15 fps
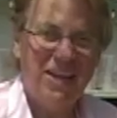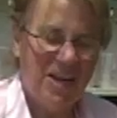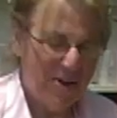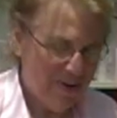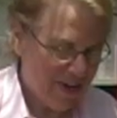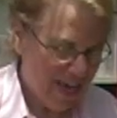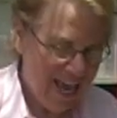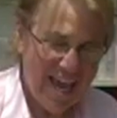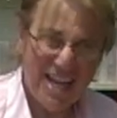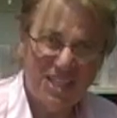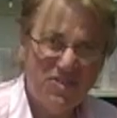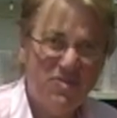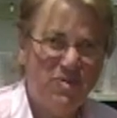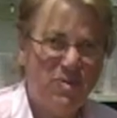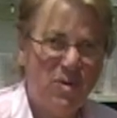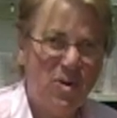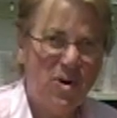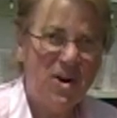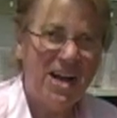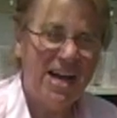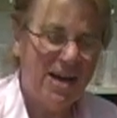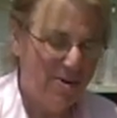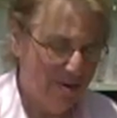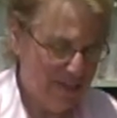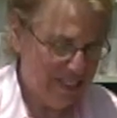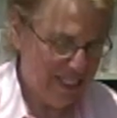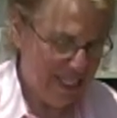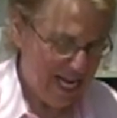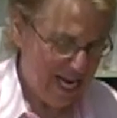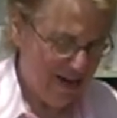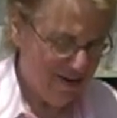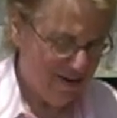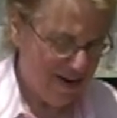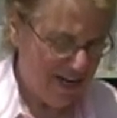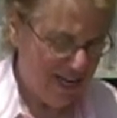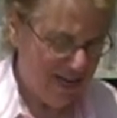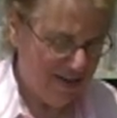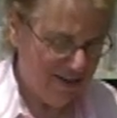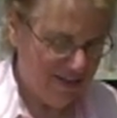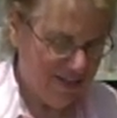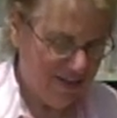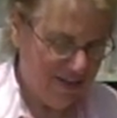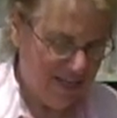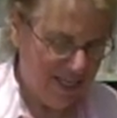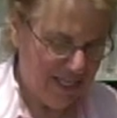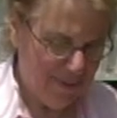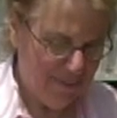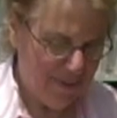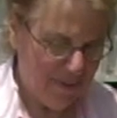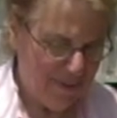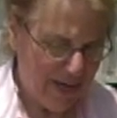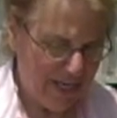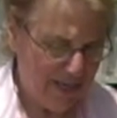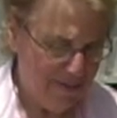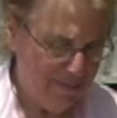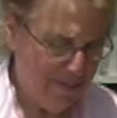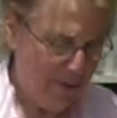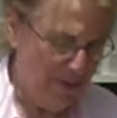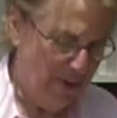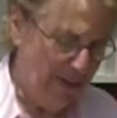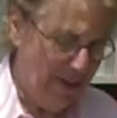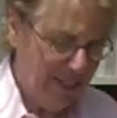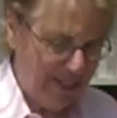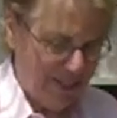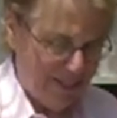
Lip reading: Okay, it's 4 hours later, and here's our little pregnant bowl.